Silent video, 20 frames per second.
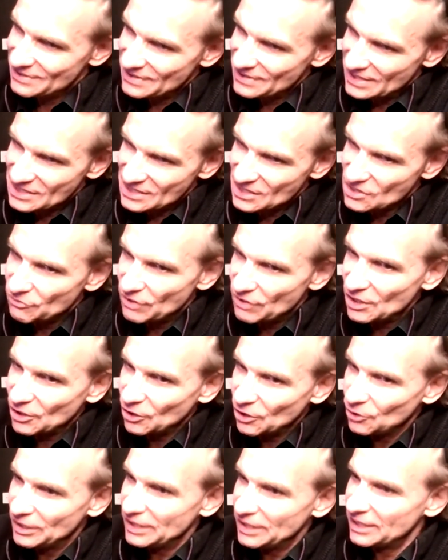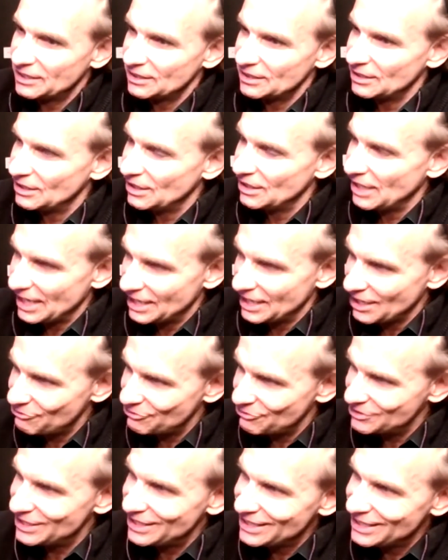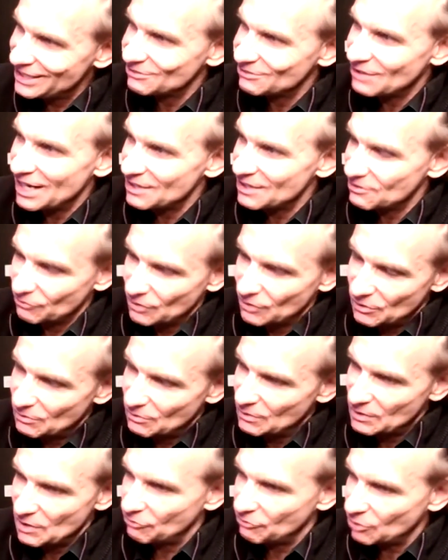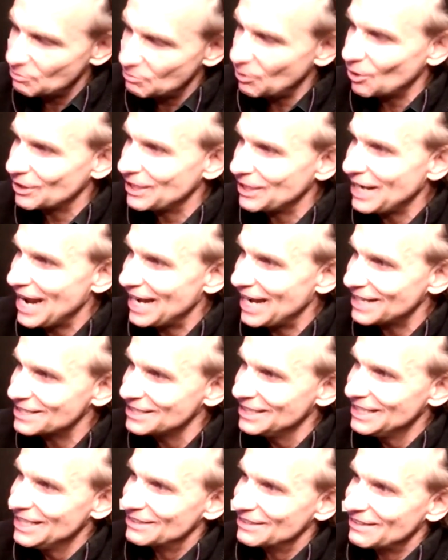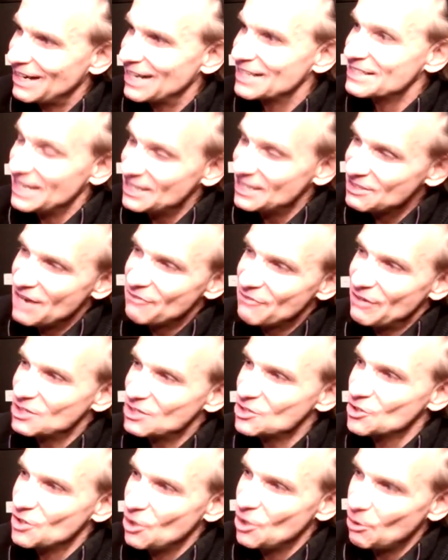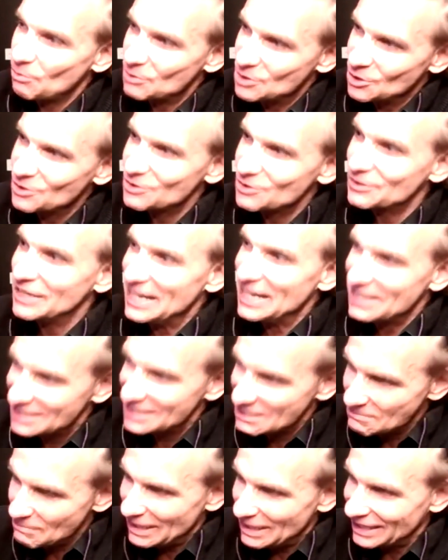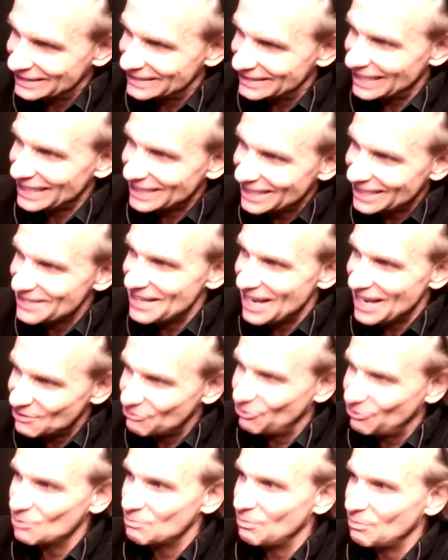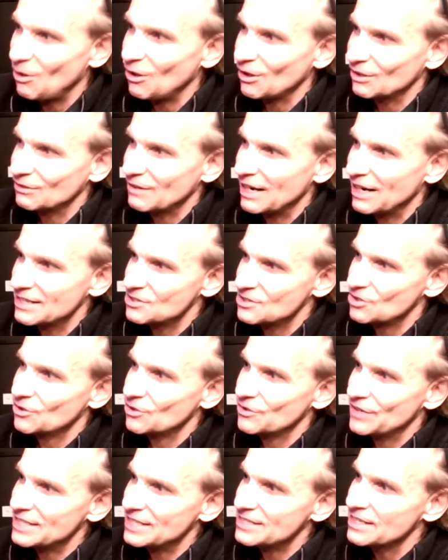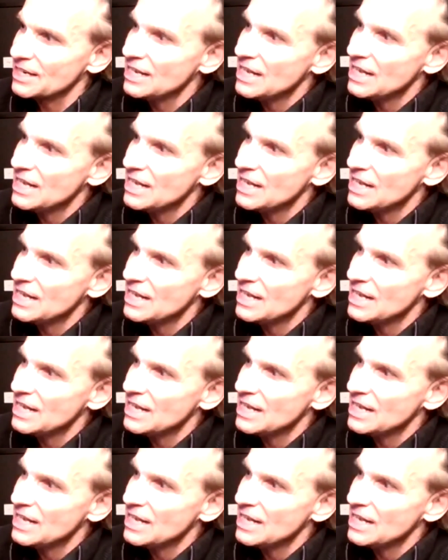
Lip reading: this is a very unique NFT, right? With the football he had, right? Then you have actually the opportunity to get exactly that football, right? So that's